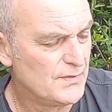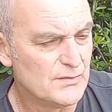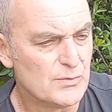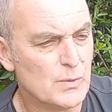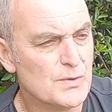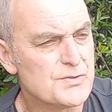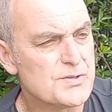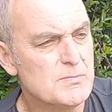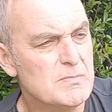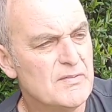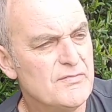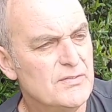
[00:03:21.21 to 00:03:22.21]
The other one's the
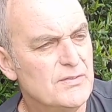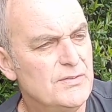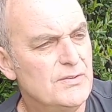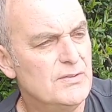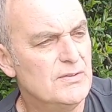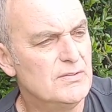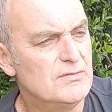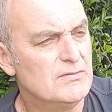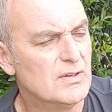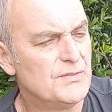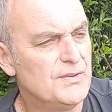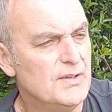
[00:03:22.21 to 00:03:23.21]
method
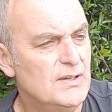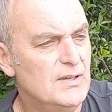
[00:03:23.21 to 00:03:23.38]
rod.